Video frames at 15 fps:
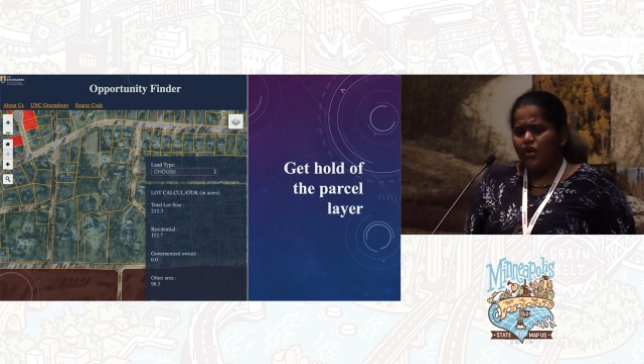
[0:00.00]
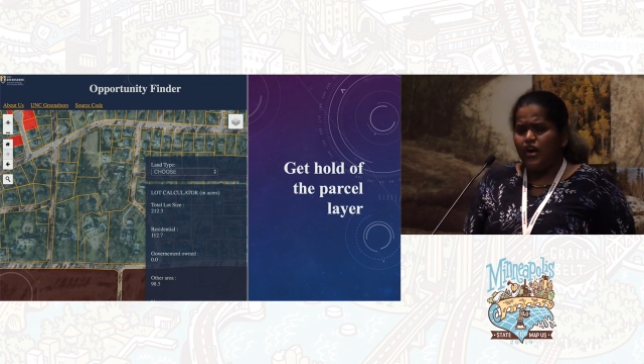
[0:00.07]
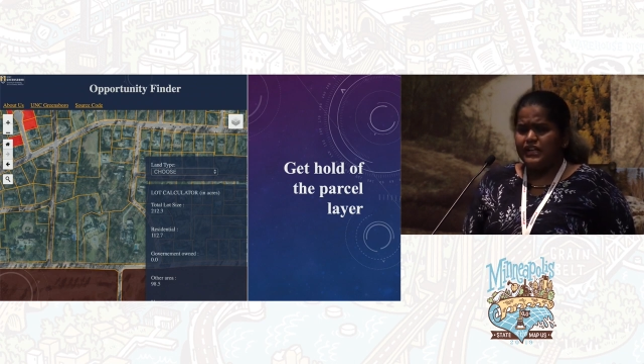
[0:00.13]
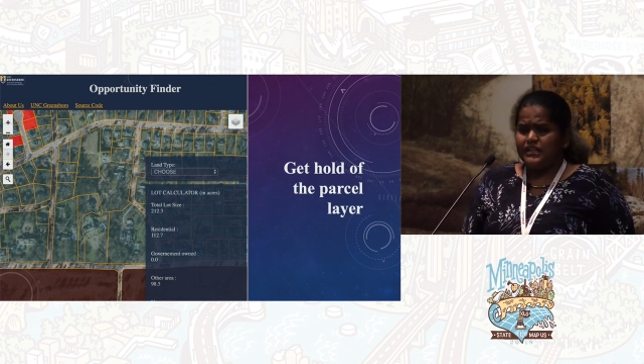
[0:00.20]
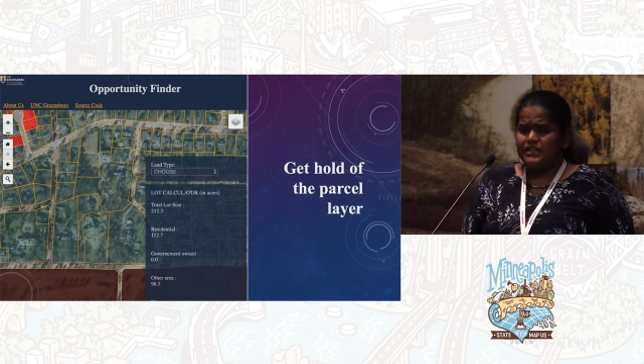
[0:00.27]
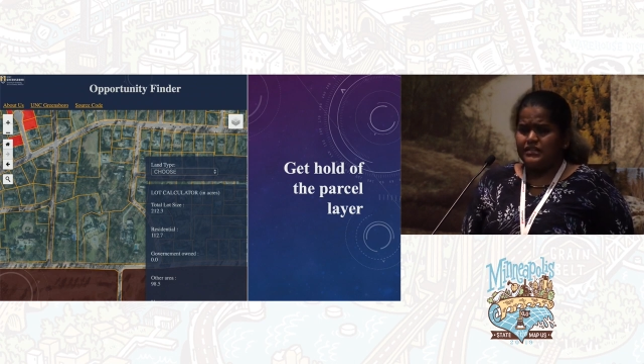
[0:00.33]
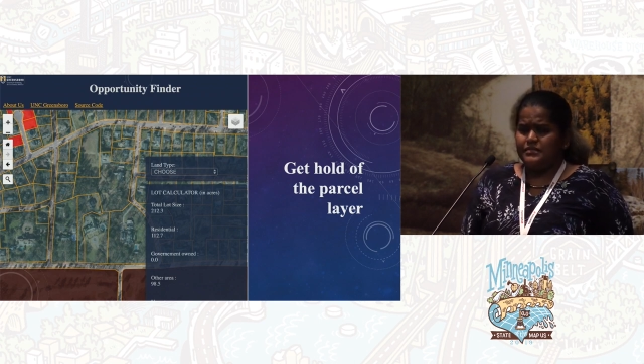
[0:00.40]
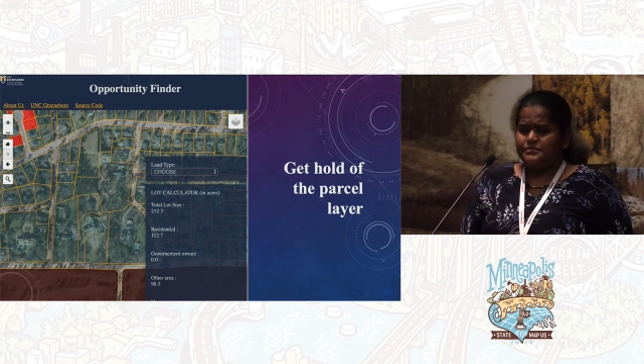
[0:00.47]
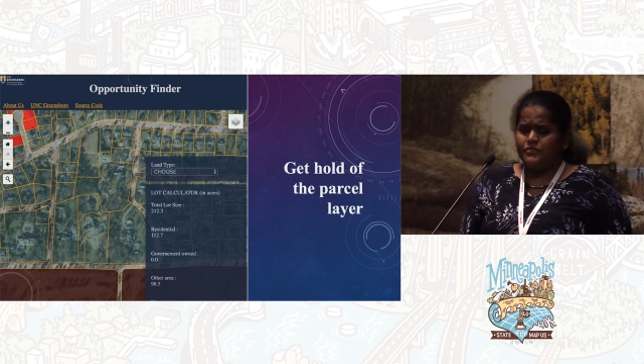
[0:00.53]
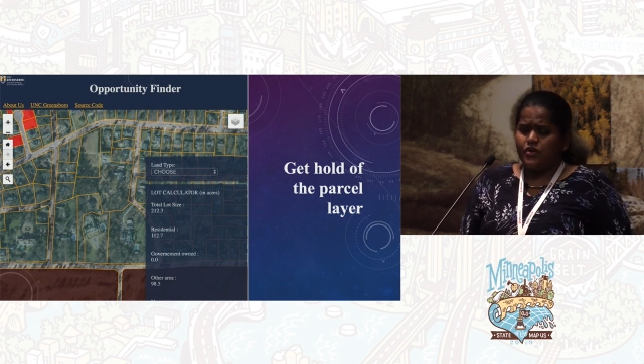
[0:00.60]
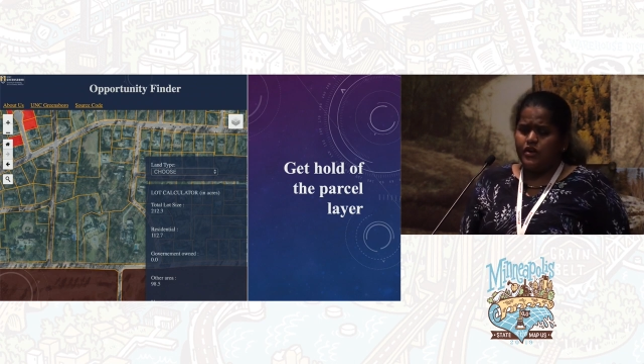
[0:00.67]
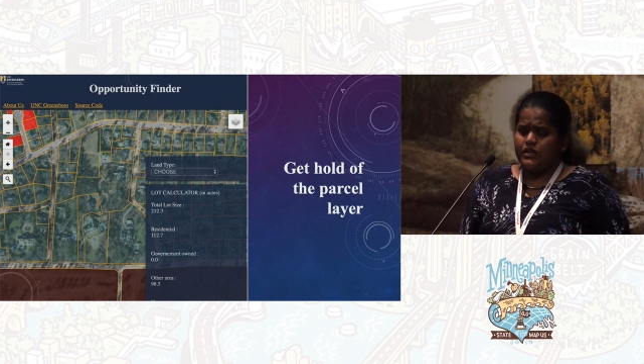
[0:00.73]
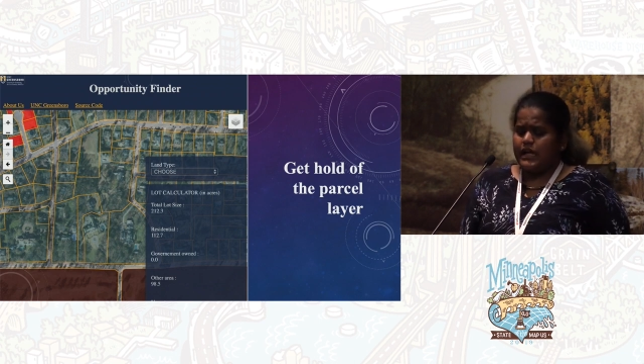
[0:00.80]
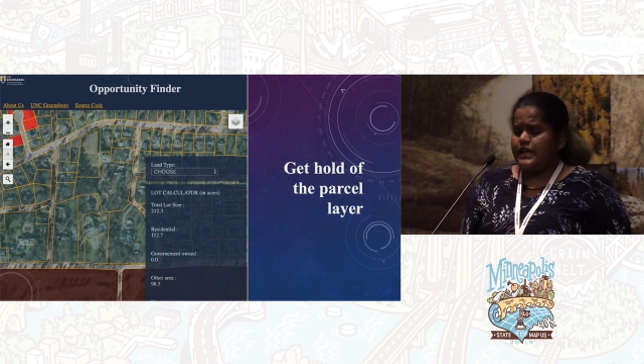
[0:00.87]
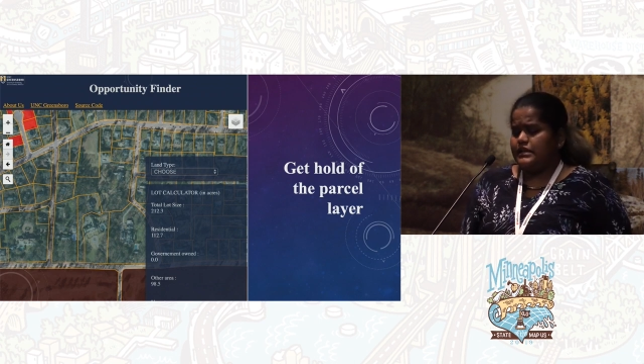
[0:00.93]
on a
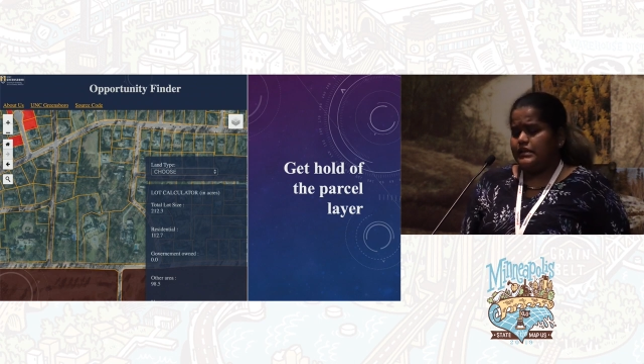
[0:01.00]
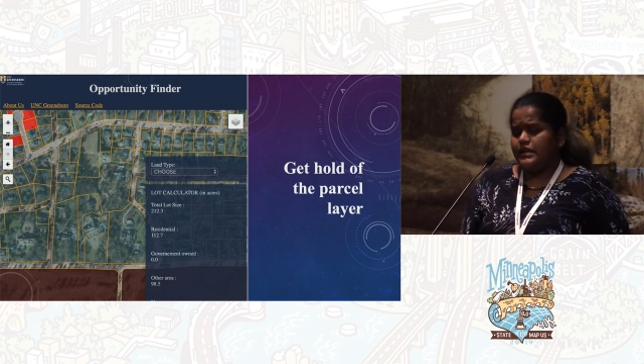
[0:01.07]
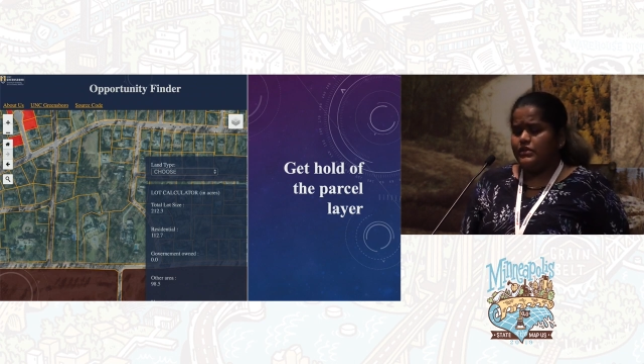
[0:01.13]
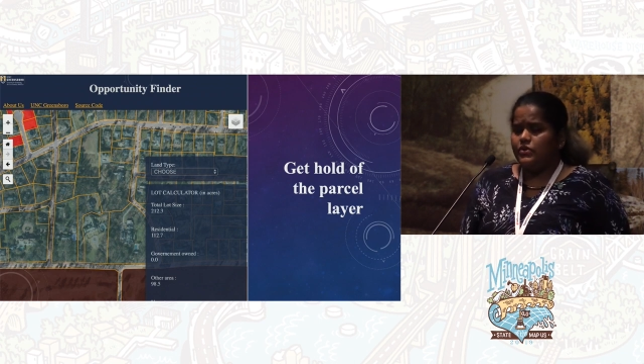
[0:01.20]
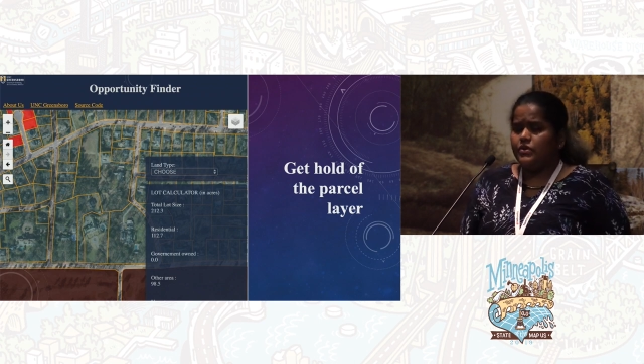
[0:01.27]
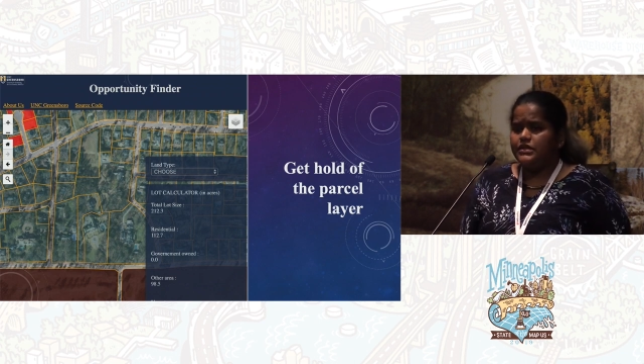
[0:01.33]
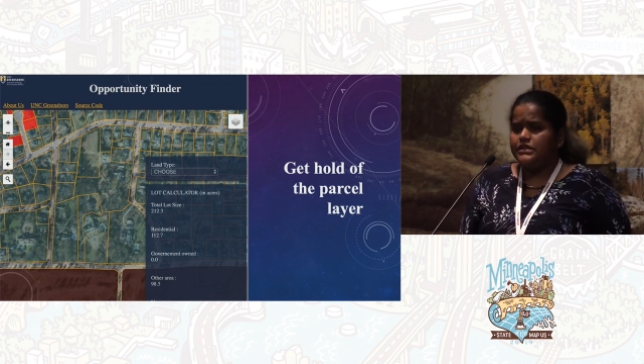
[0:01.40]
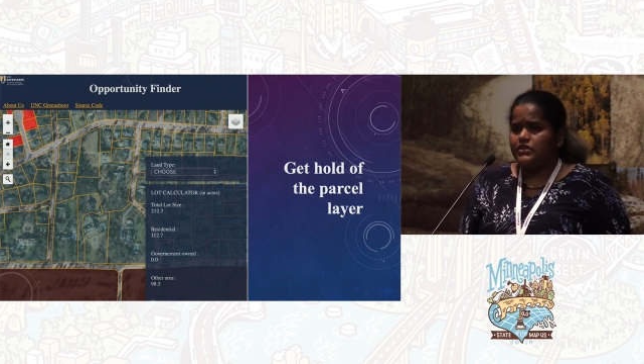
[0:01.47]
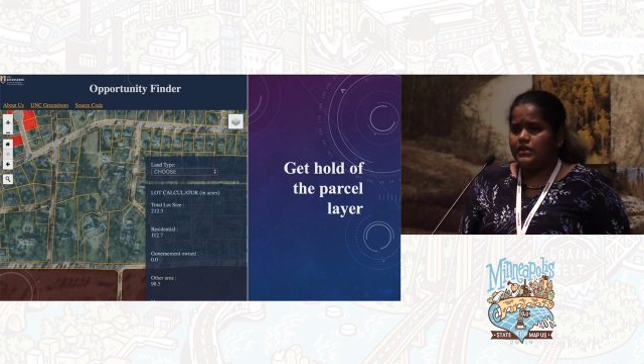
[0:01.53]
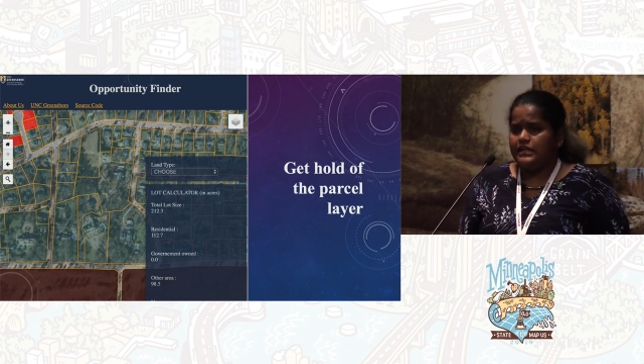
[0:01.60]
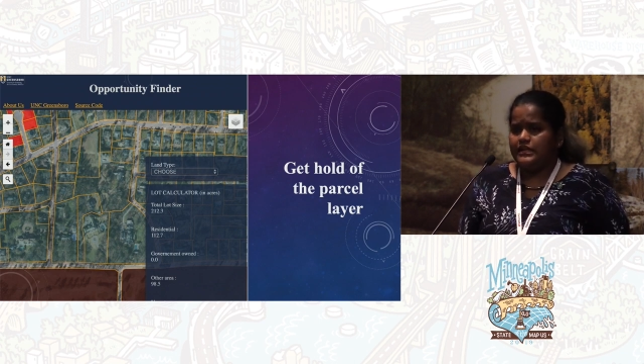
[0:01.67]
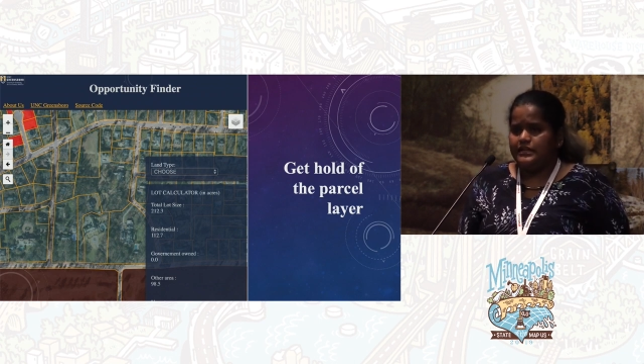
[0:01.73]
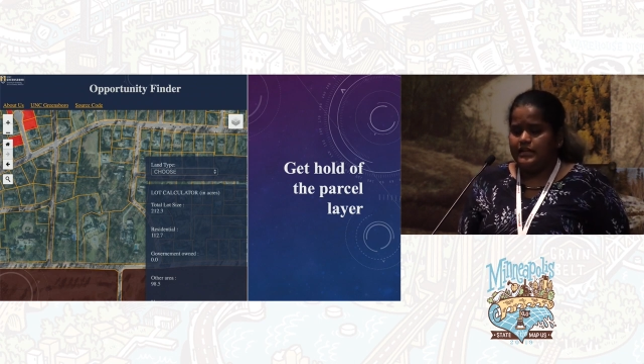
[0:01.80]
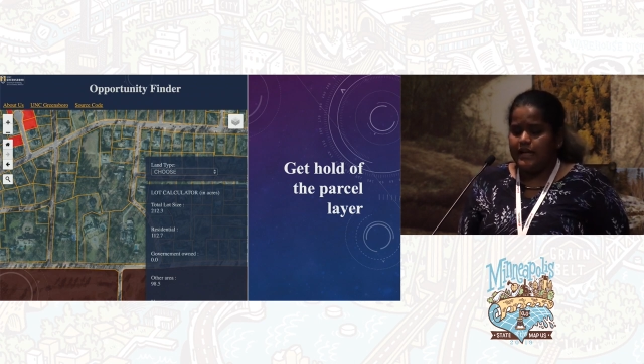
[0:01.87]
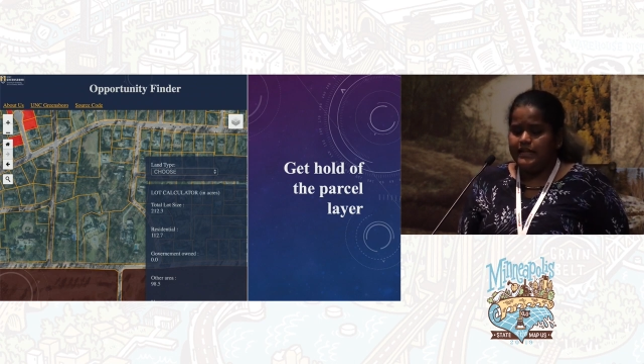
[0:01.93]
on, and can load it on
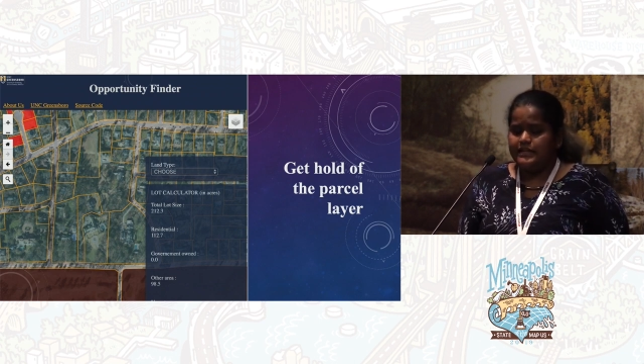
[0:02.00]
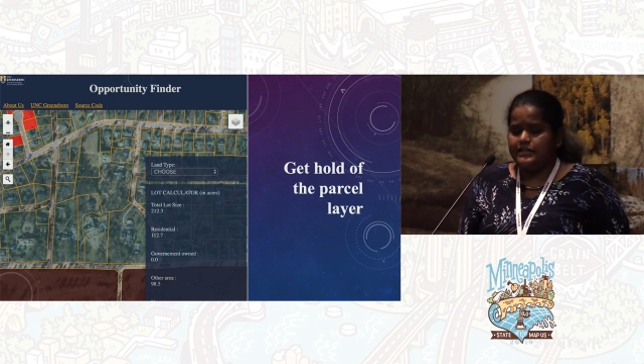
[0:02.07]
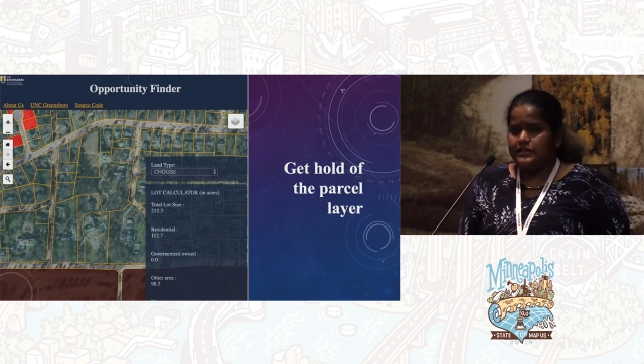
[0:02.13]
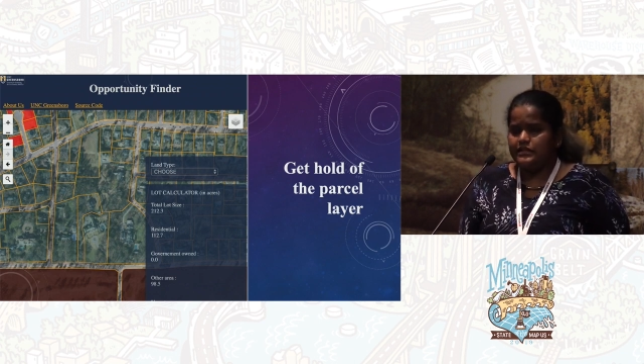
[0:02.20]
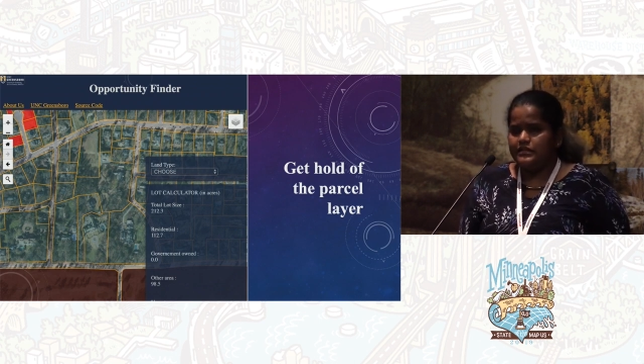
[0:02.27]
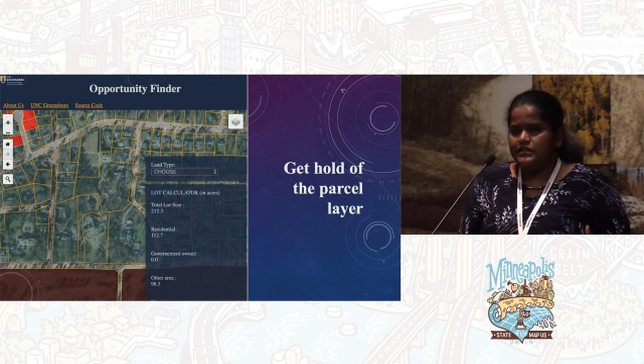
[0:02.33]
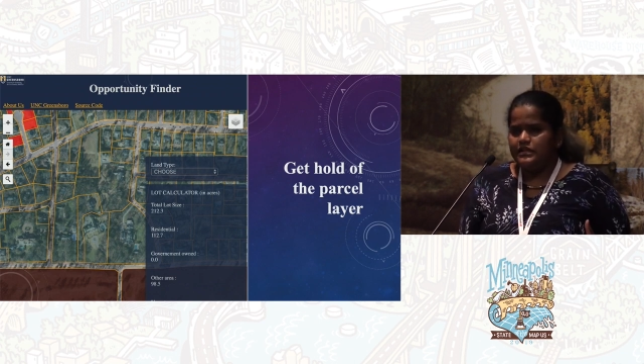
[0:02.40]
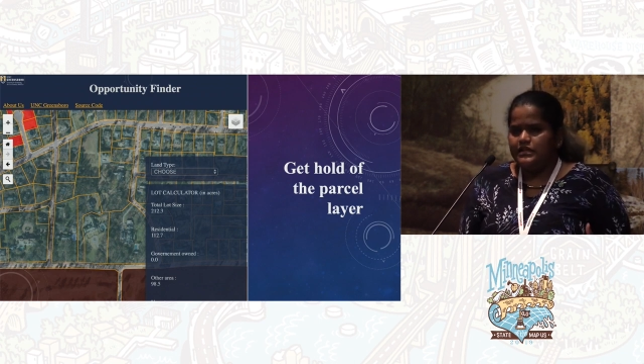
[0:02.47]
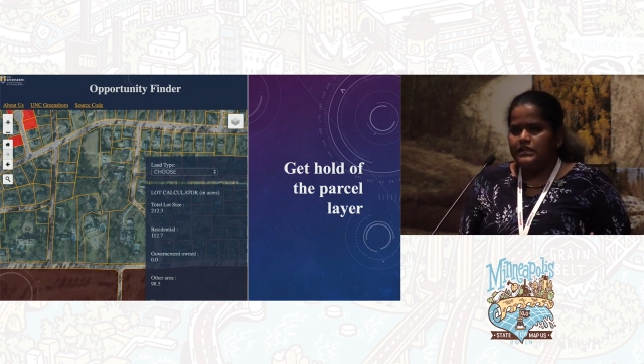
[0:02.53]
a lighter